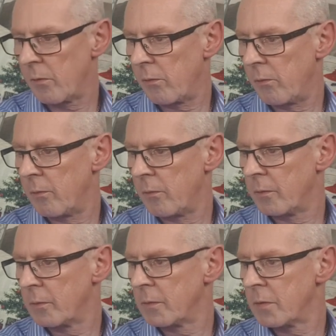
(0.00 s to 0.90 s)

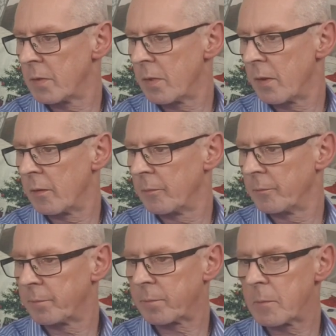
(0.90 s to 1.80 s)

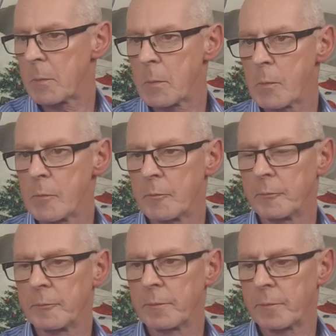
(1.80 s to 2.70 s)

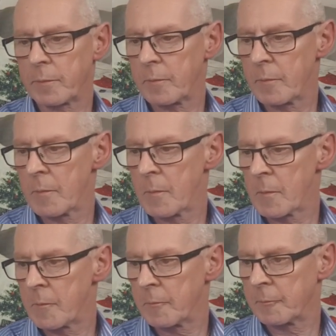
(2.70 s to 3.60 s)

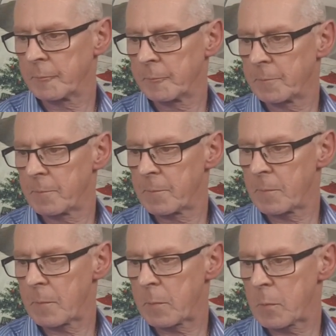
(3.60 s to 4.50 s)

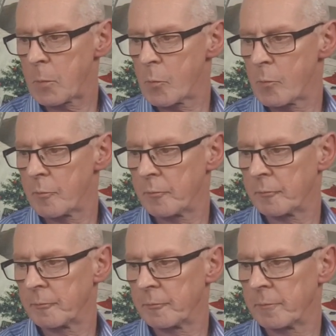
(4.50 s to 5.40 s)

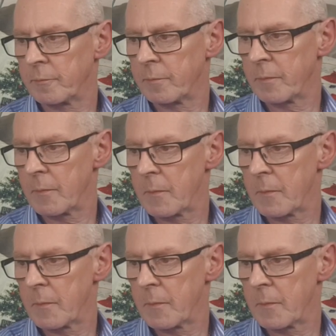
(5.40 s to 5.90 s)
The person shown says nothing.